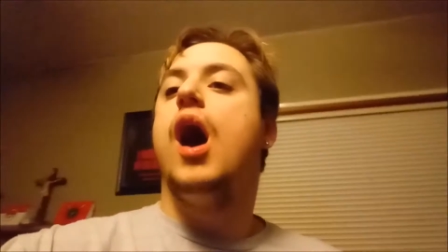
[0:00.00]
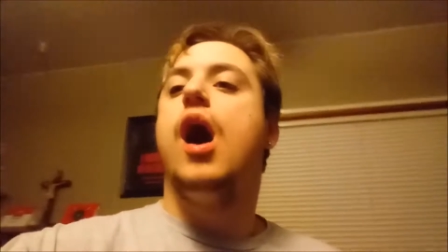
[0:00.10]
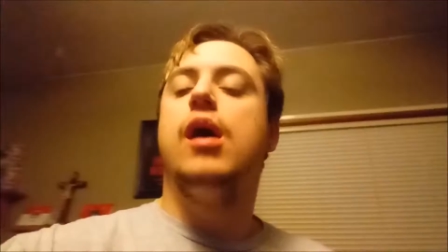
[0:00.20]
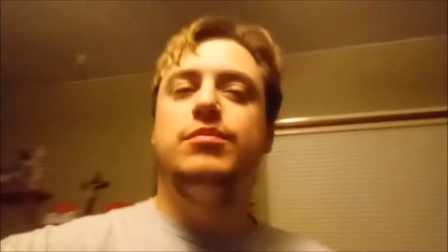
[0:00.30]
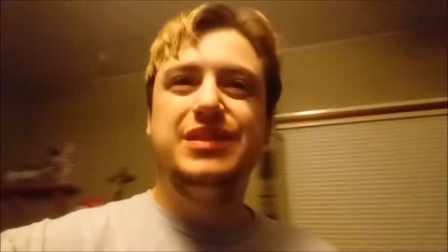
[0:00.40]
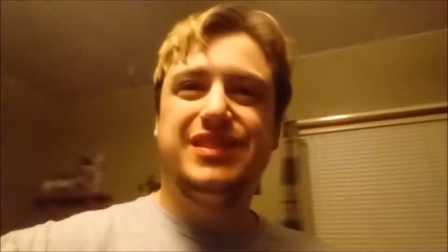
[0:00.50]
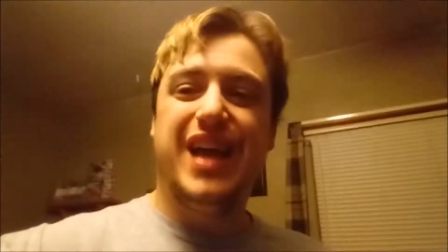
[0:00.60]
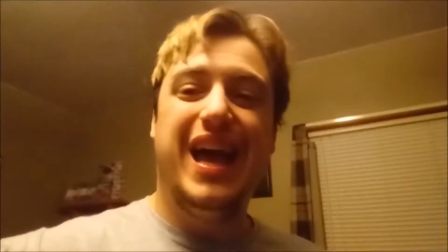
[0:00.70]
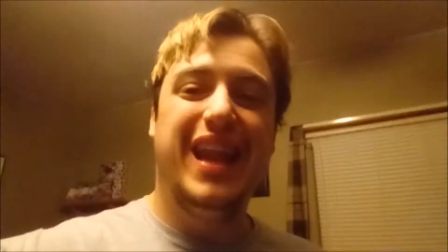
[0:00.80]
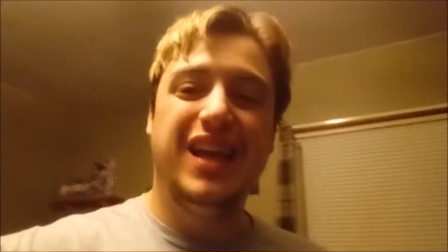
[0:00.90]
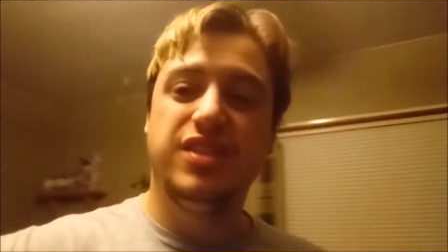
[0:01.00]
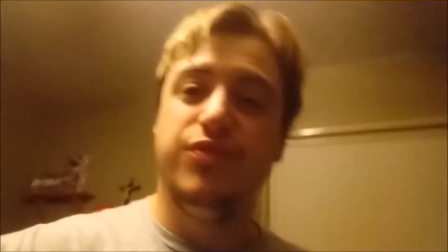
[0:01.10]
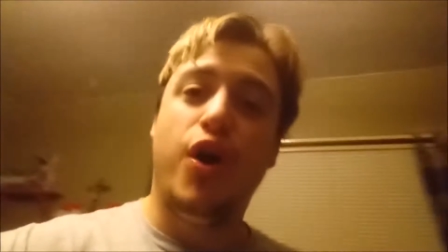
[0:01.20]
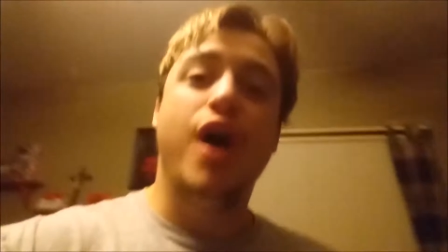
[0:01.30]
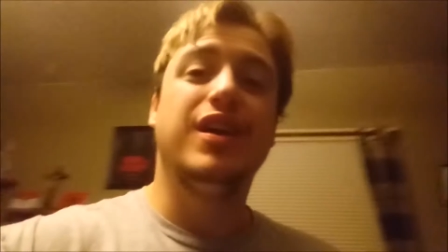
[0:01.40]
Um,
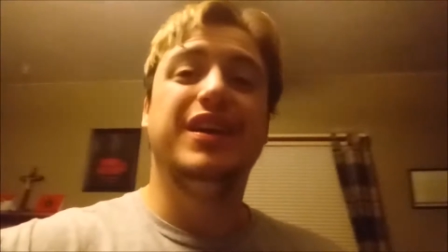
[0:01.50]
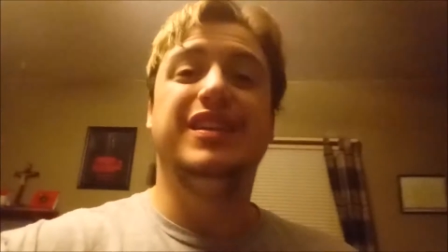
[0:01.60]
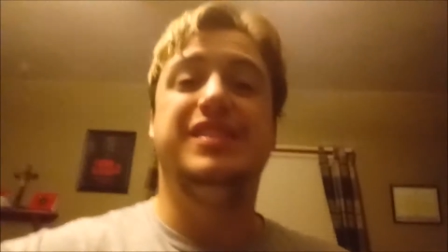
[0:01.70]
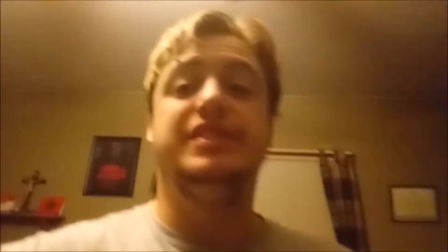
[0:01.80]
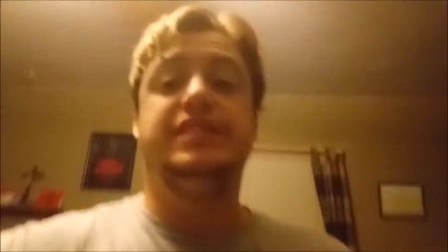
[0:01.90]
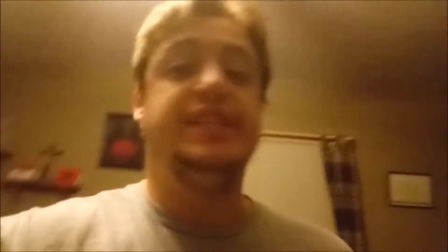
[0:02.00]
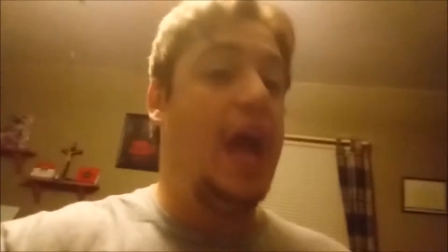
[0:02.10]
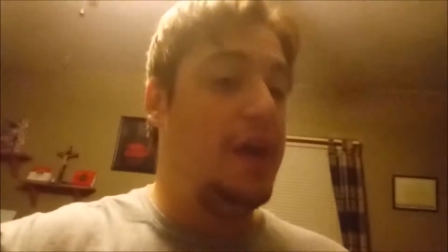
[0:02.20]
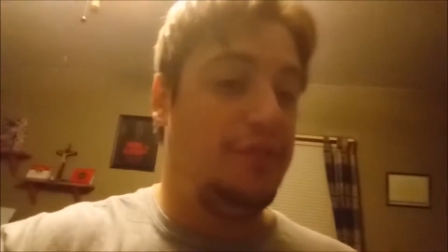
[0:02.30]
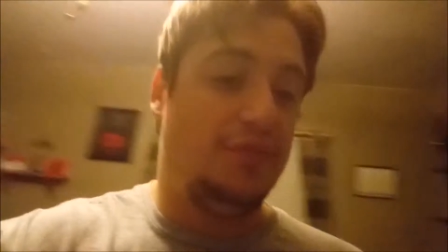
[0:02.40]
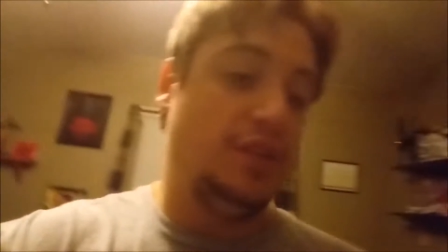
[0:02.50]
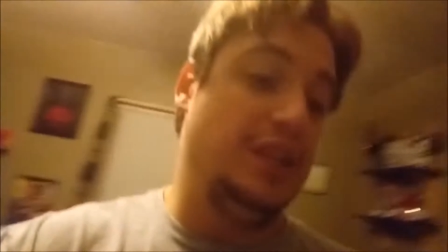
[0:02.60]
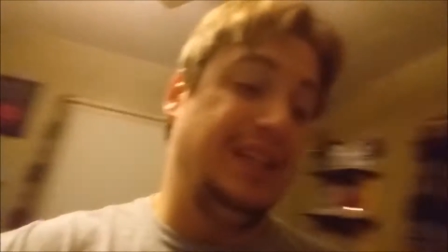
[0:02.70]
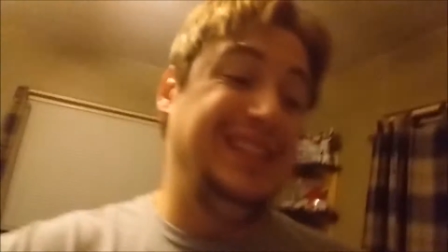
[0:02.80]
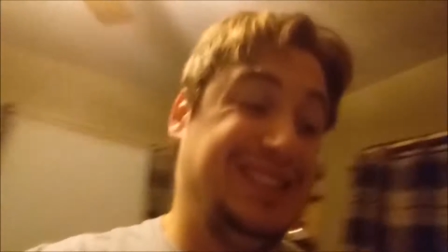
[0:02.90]
today's vlog is
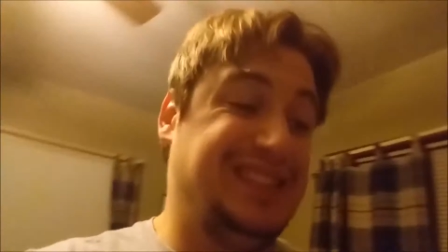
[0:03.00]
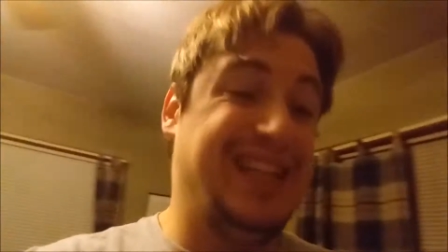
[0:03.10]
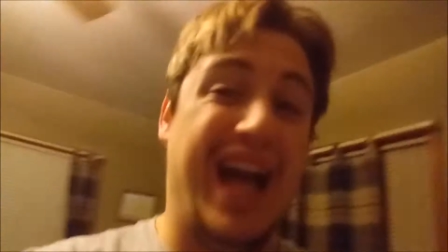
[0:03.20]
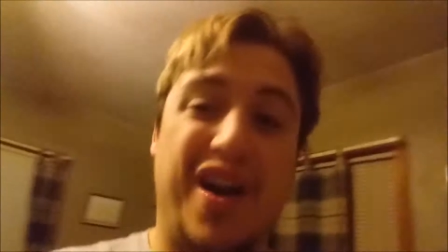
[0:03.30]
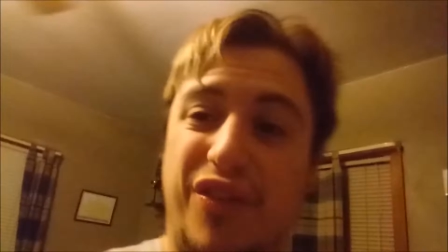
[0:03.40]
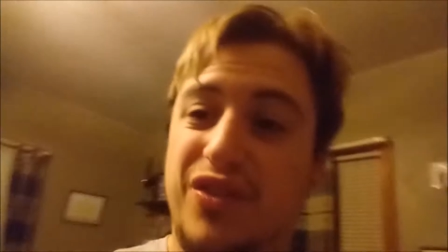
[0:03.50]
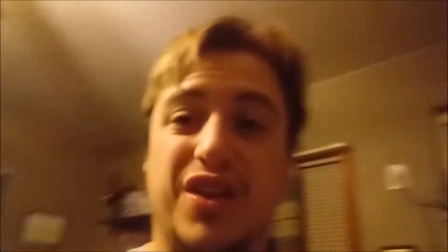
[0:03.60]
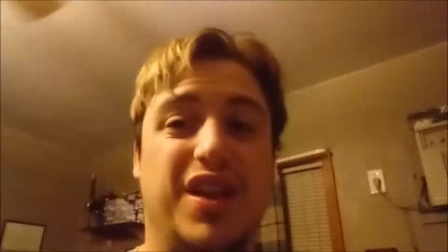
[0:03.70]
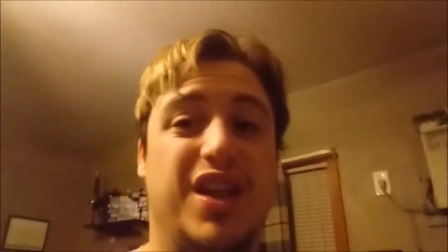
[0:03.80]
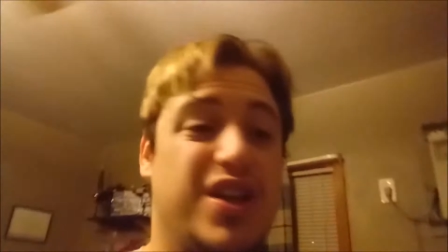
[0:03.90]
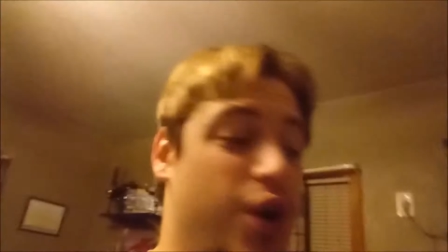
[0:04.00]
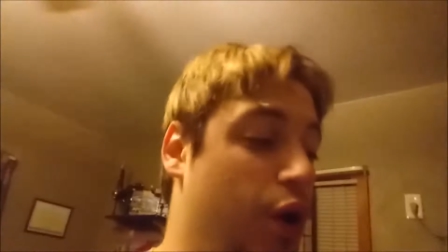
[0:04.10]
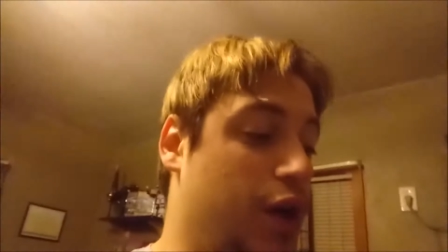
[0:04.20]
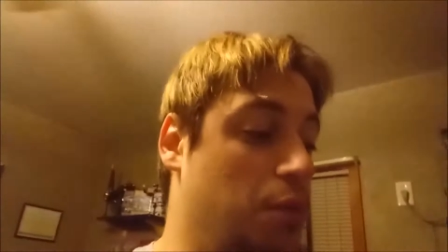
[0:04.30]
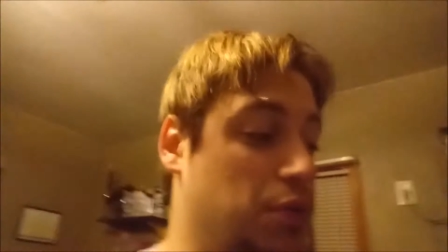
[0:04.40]
definitely, definitely
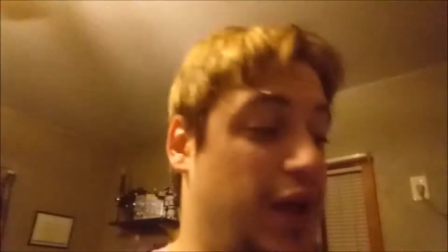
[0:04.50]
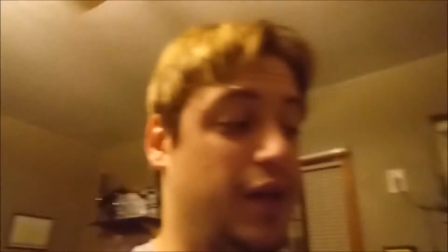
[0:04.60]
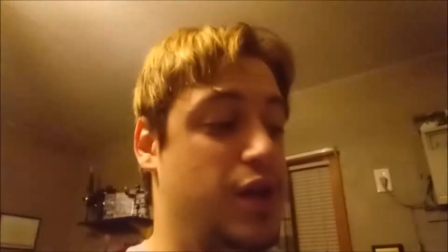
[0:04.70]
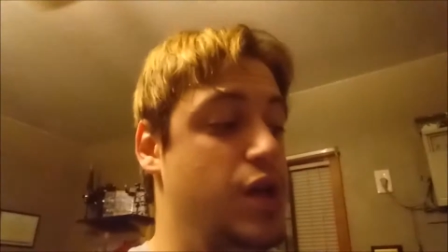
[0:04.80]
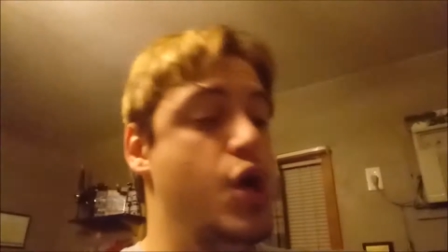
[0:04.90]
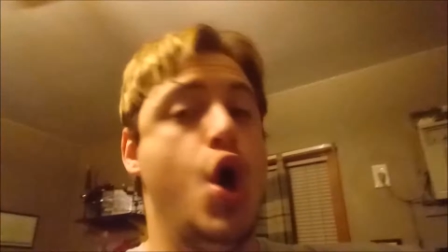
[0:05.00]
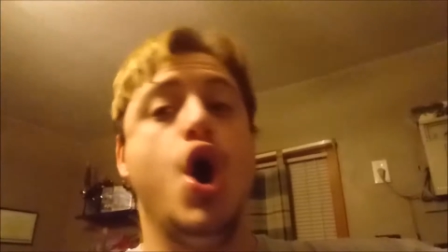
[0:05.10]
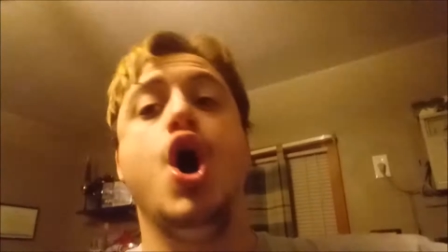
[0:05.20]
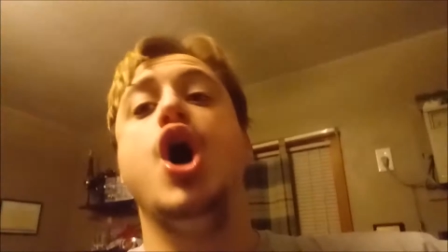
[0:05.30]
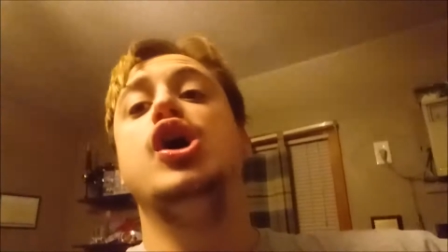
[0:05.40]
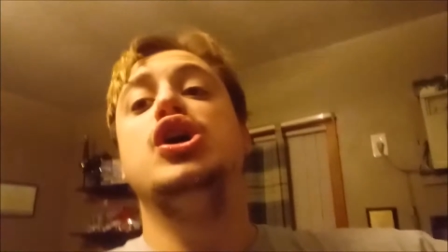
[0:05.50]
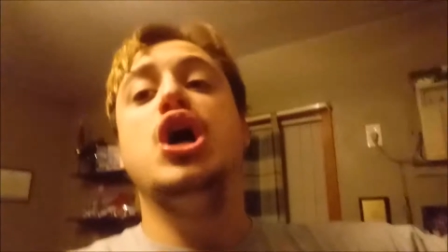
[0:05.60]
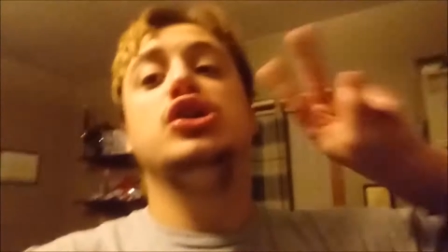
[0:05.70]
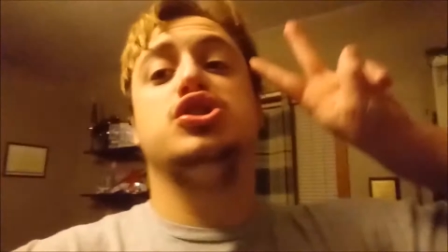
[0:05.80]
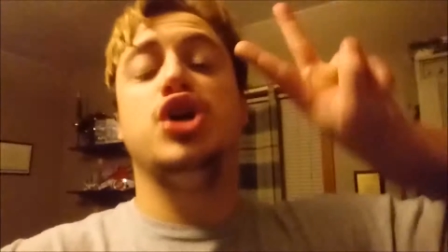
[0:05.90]
going up like
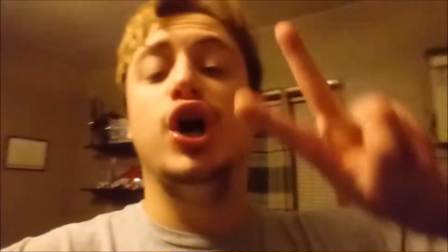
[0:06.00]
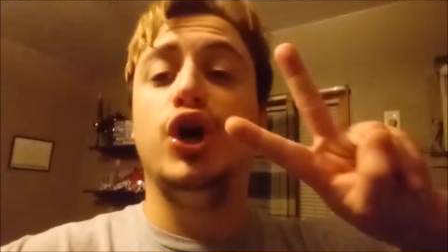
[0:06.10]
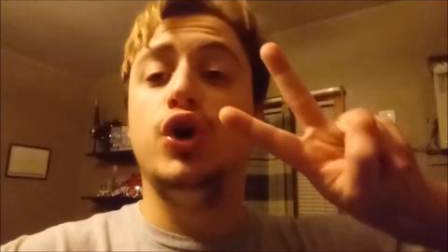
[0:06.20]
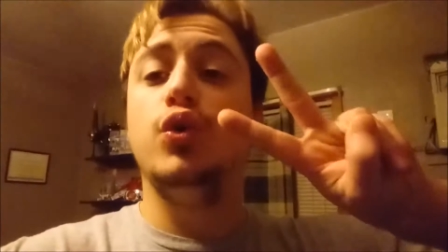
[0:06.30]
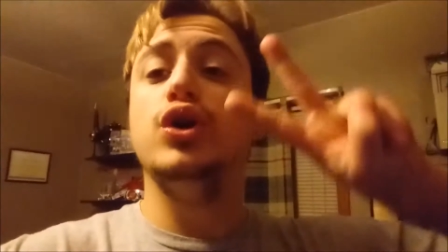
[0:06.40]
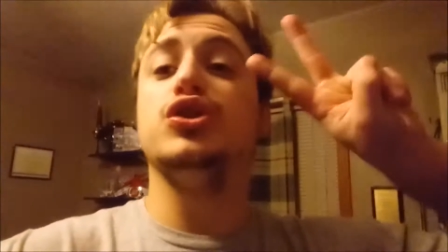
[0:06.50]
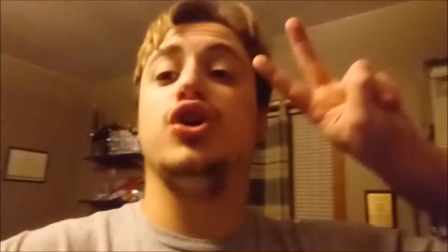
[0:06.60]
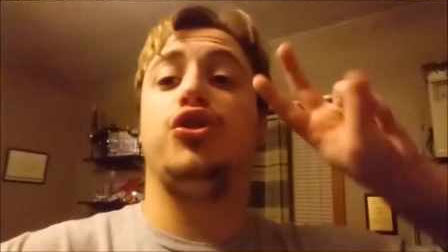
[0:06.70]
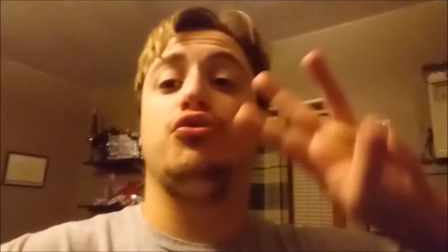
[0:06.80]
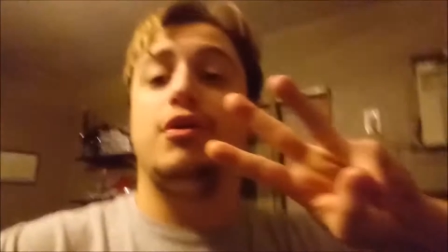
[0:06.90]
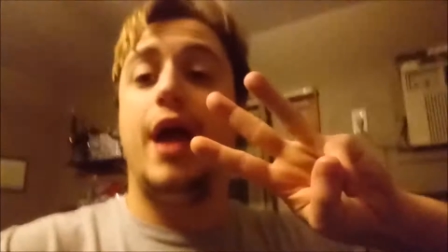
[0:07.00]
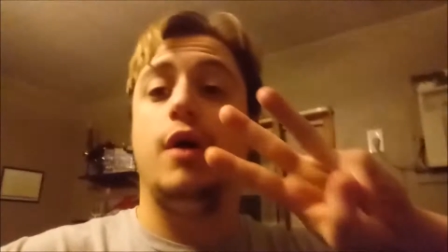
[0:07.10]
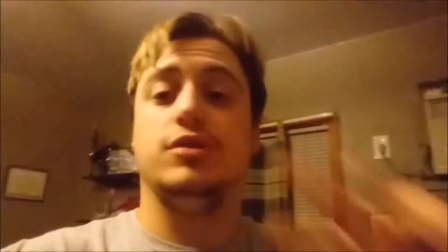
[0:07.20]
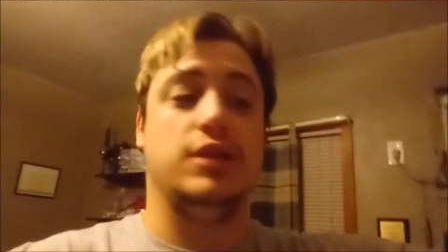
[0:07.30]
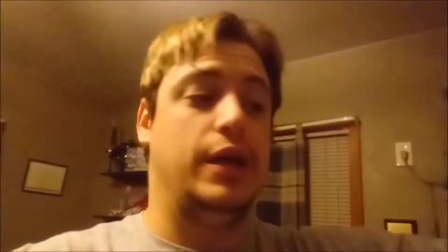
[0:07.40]
two to three
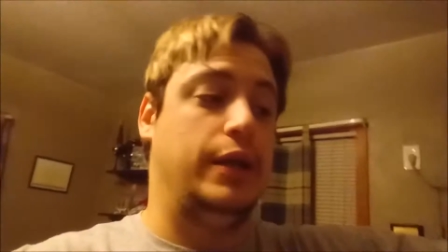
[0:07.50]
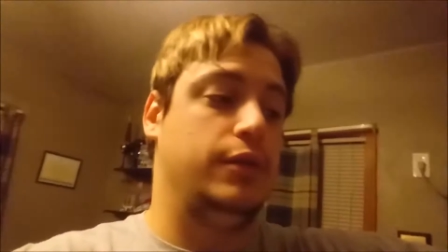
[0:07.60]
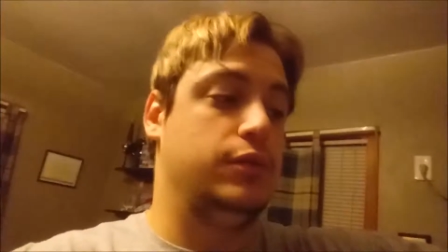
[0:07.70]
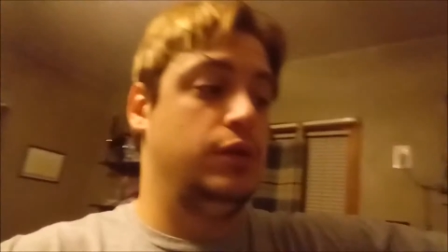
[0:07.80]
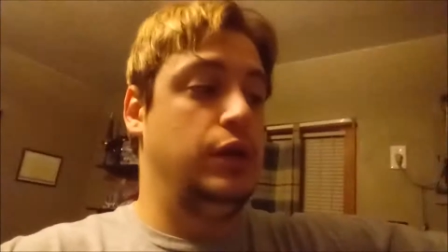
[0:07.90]
hours late.